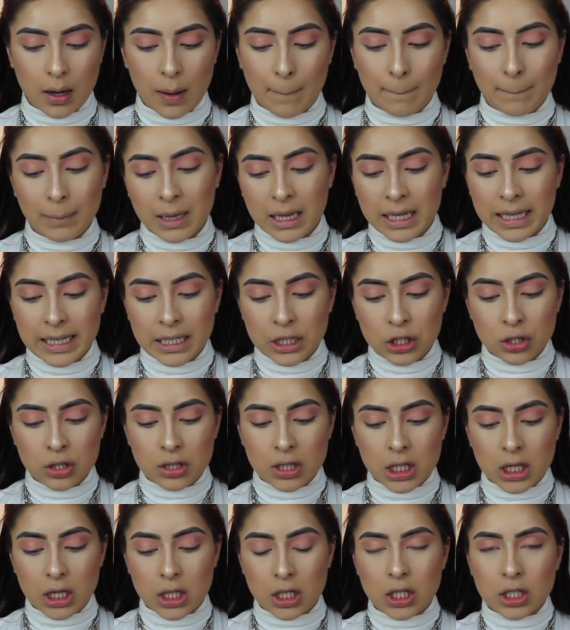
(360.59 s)
bling to
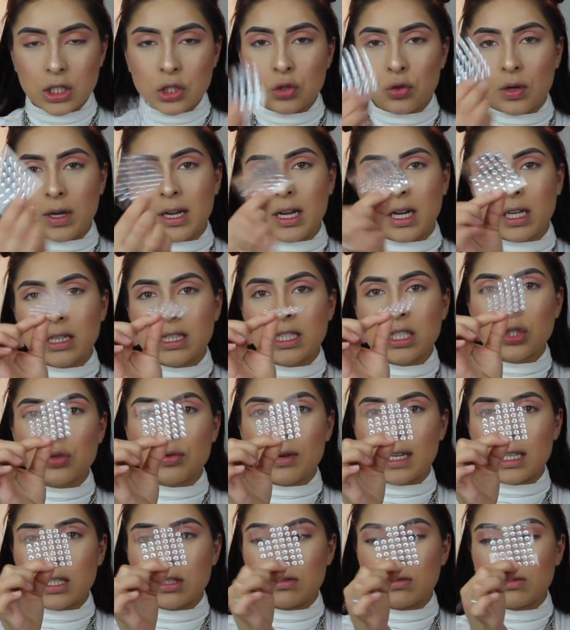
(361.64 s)
the look, so I got these
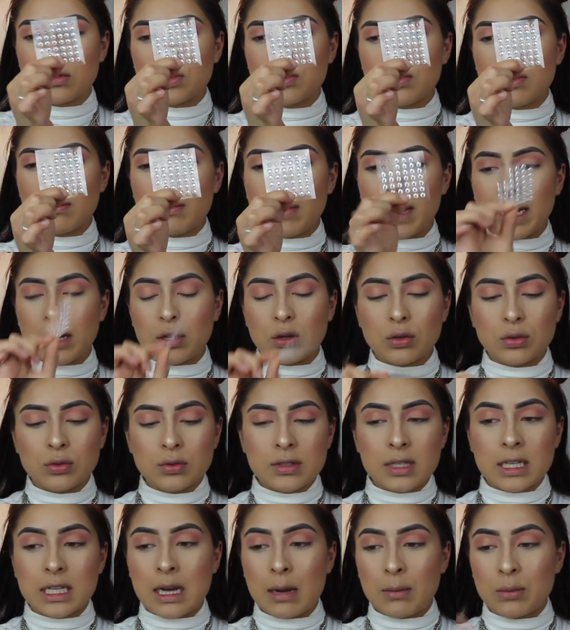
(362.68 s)
rhinestones from
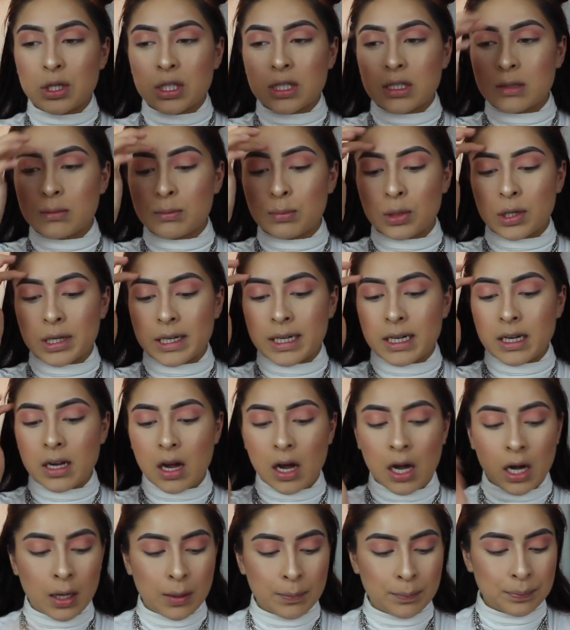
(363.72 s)
Michaels and I'm just going to put it
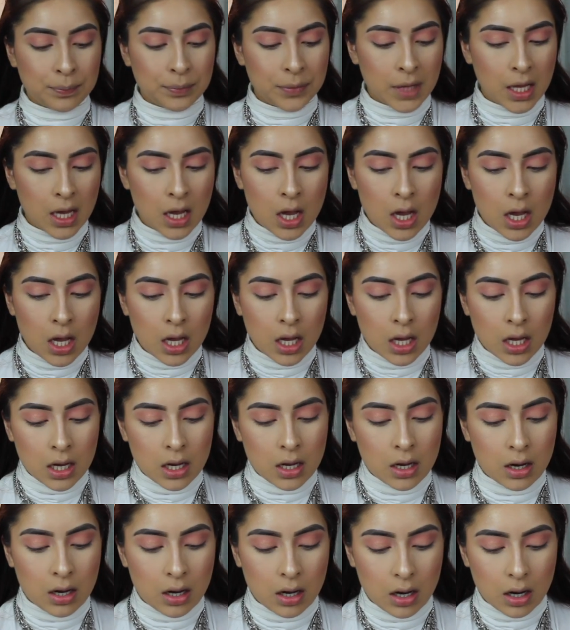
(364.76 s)
on
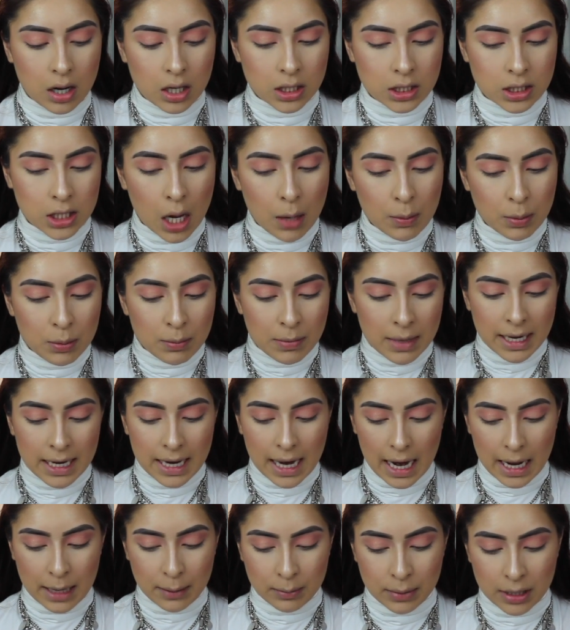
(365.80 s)
top of my
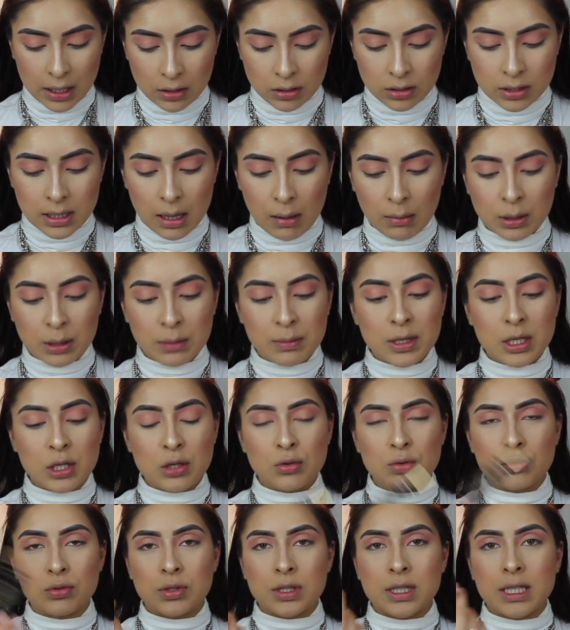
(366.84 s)
eyebrows. I'm going to be
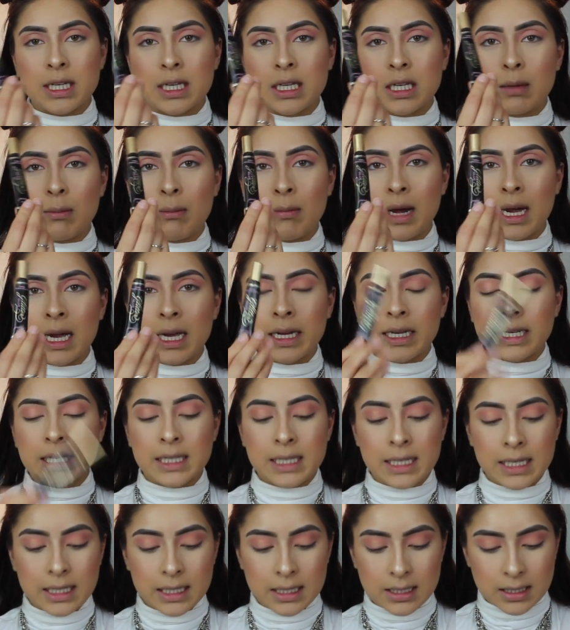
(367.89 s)
using my
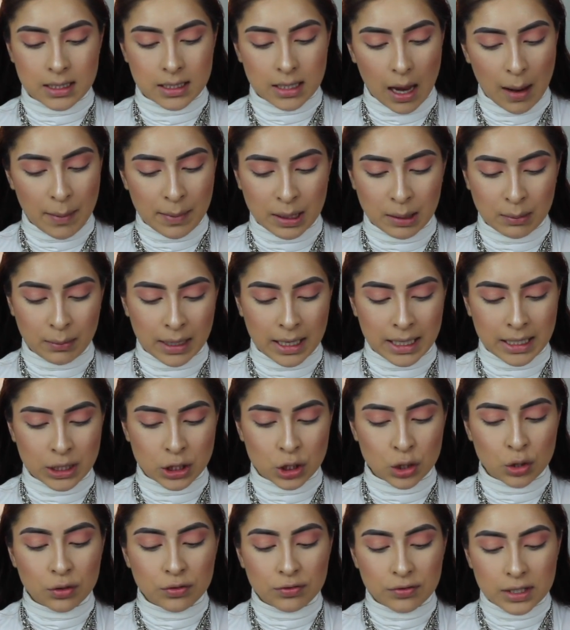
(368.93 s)
my
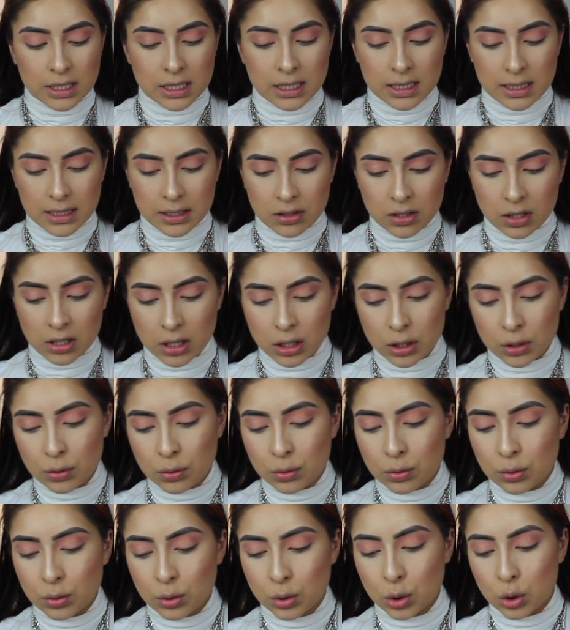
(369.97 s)
Too Faced glitter
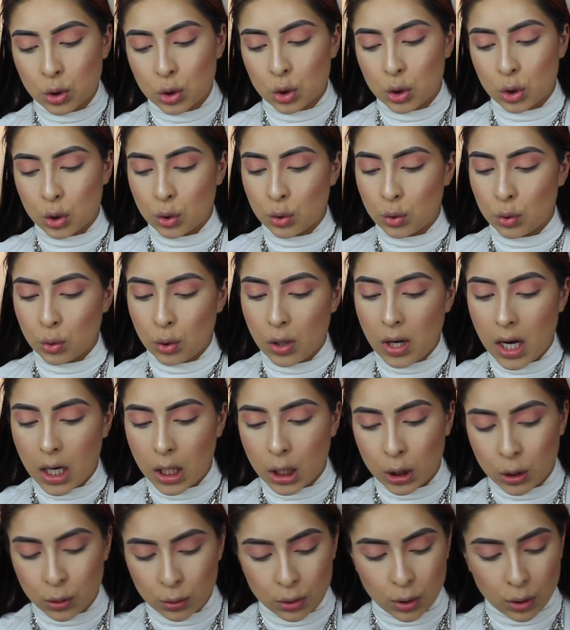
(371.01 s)
glue to
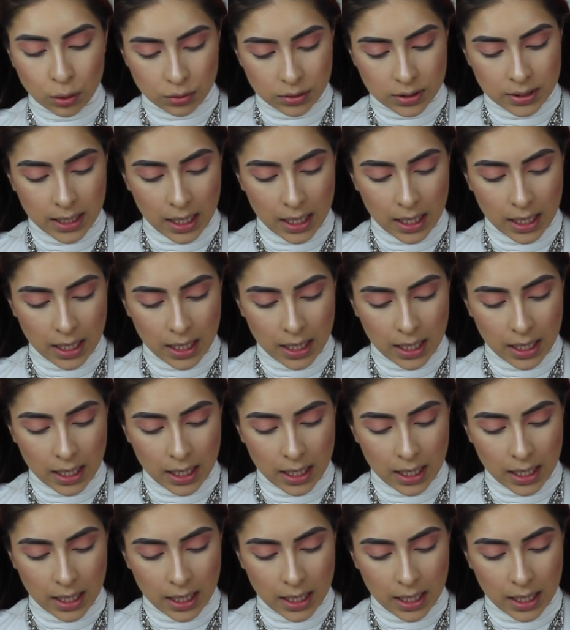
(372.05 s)
glue those